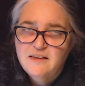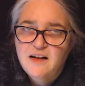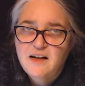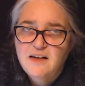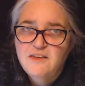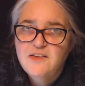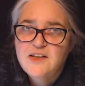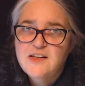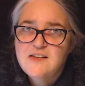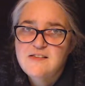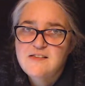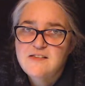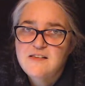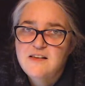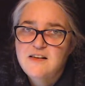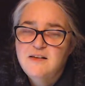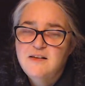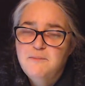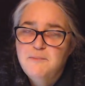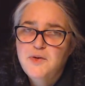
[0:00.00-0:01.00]
always
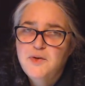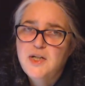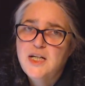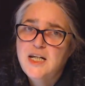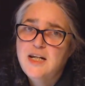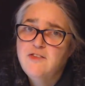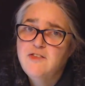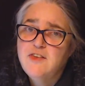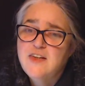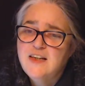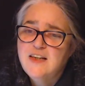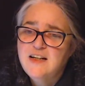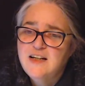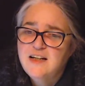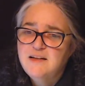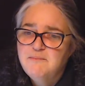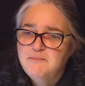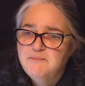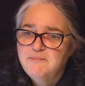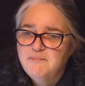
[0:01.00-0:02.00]
putting everything
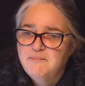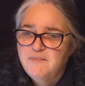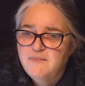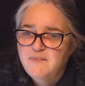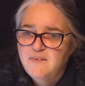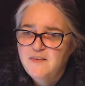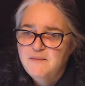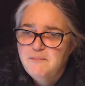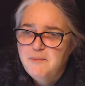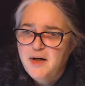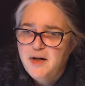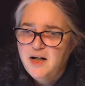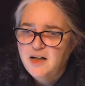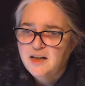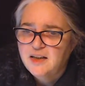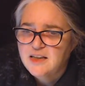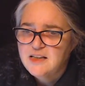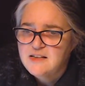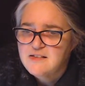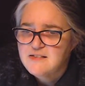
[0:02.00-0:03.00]
in the
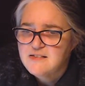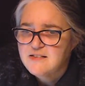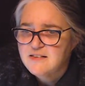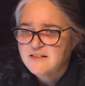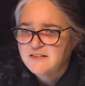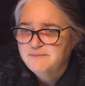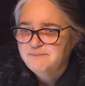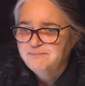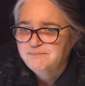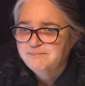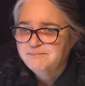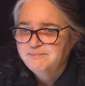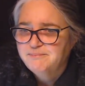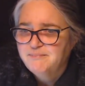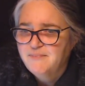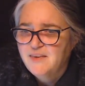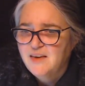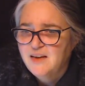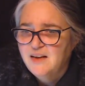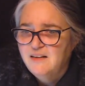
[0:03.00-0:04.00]
pockets.
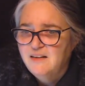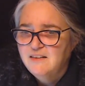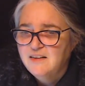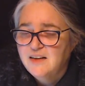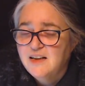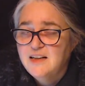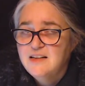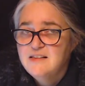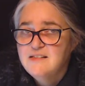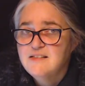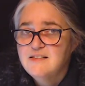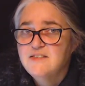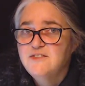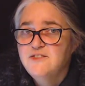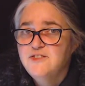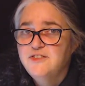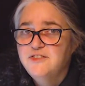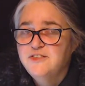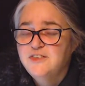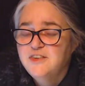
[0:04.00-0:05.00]
All kinds of